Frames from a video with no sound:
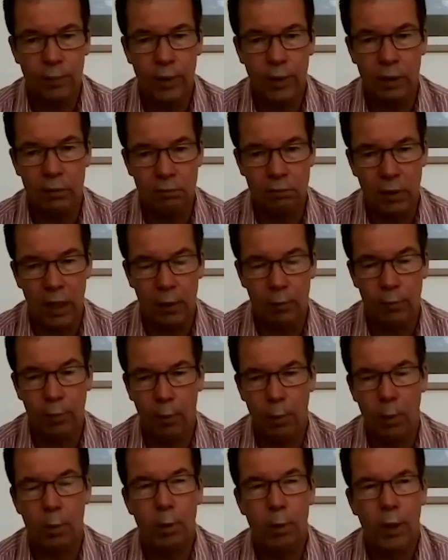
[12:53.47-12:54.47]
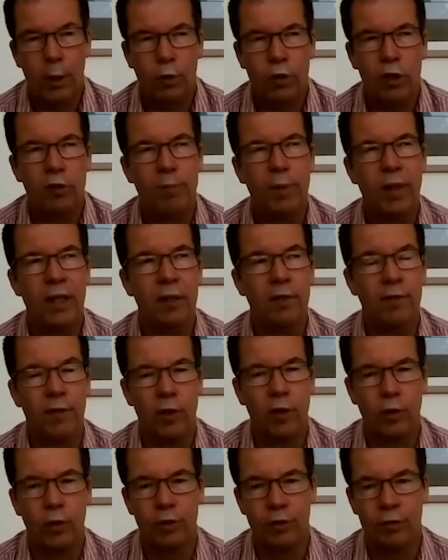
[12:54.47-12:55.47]
but it probably would have been of
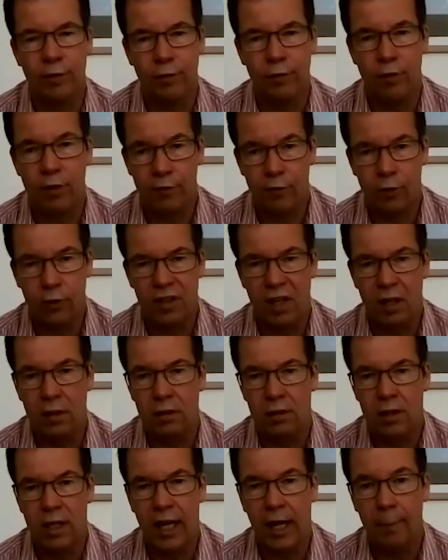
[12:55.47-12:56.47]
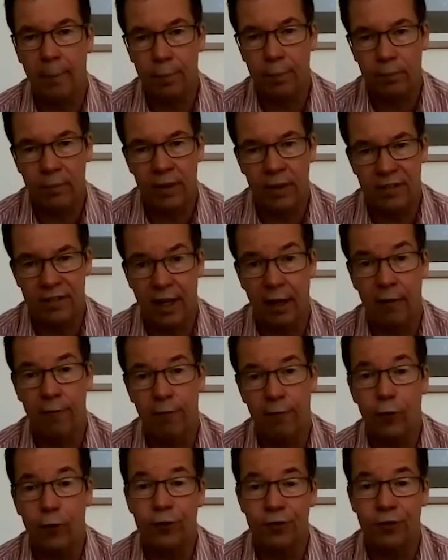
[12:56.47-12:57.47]
the order of 3 or 4 tenths of that in
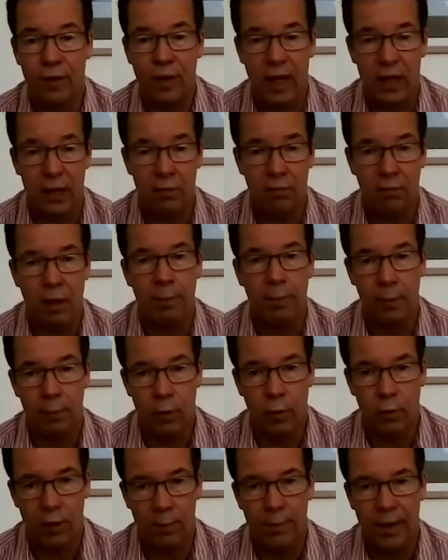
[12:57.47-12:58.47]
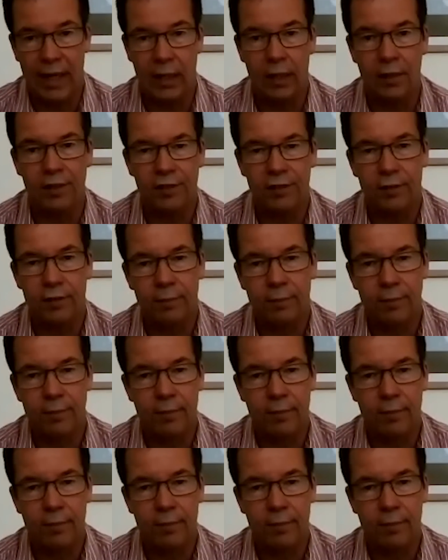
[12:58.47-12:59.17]
downforce and then a bit more in balance.